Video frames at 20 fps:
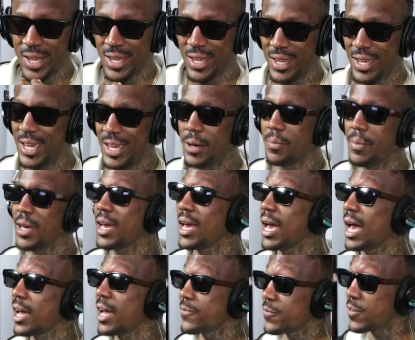Yeah, man.
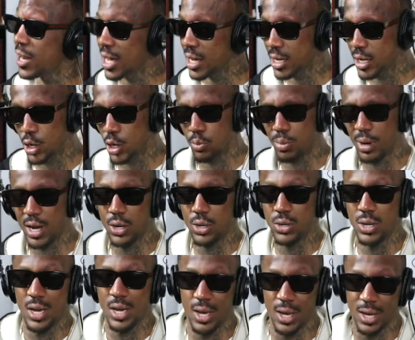Hey, Flacco, bro.